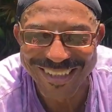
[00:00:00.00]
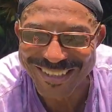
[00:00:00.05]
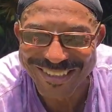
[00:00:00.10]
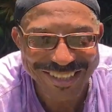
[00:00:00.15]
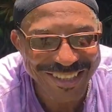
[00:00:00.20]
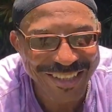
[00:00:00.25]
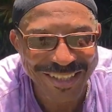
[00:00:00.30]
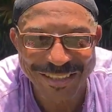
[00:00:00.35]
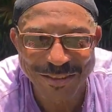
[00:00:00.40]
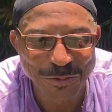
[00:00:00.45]

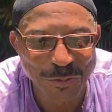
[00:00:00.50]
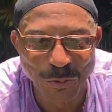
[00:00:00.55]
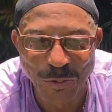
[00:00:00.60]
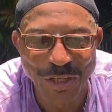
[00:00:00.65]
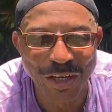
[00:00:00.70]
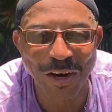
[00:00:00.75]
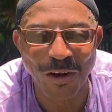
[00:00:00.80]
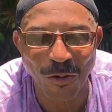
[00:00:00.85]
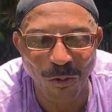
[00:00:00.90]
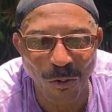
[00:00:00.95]
That's it.
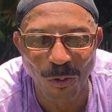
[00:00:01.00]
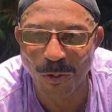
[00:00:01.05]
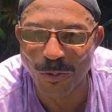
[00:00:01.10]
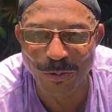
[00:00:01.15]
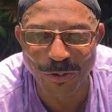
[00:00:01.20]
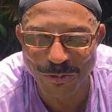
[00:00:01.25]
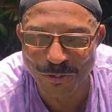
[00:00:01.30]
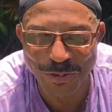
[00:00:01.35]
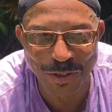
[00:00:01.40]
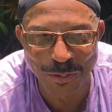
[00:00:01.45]
We are all
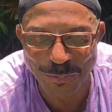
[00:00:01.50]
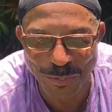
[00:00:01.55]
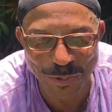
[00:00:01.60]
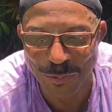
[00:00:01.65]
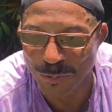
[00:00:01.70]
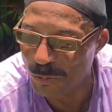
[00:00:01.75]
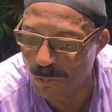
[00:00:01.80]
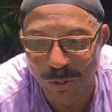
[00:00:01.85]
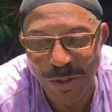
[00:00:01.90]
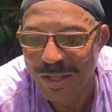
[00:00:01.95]
the same
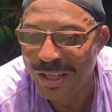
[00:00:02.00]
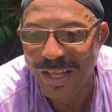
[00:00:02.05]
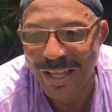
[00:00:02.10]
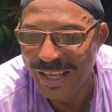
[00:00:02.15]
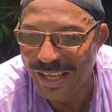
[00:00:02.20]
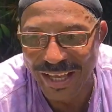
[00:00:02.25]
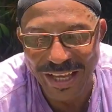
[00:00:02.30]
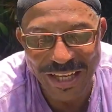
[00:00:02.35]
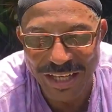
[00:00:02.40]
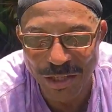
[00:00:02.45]
people.
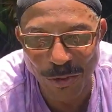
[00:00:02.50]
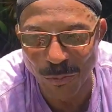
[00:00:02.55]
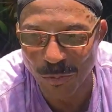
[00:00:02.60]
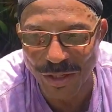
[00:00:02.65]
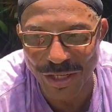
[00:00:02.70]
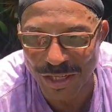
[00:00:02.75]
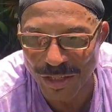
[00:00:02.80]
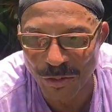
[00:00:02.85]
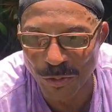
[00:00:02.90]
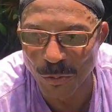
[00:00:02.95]

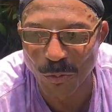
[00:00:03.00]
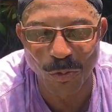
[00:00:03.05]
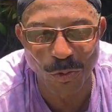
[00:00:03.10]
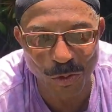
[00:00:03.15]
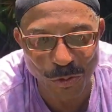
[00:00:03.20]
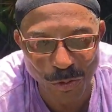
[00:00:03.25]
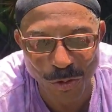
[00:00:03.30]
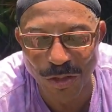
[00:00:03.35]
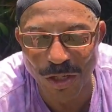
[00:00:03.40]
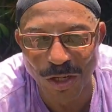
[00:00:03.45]
Anywhere in the
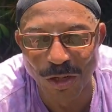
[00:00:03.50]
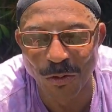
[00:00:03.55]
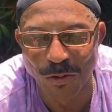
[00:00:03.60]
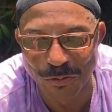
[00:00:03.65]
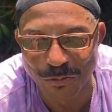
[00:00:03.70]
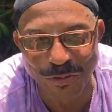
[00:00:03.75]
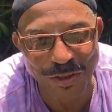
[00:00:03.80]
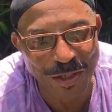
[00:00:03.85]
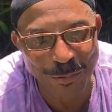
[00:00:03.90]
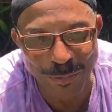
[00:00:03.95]
world you can go
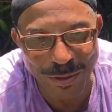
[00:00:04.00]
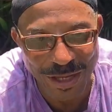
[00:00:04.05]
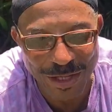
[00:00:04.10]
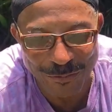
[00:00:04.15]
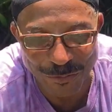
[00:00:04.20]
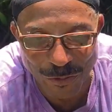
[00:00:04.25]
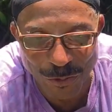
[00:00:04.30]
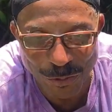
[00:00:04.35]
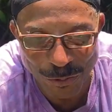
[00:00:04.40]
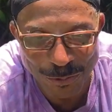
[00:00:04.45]
and find
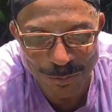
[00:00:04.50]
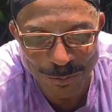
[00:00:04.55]
black folk.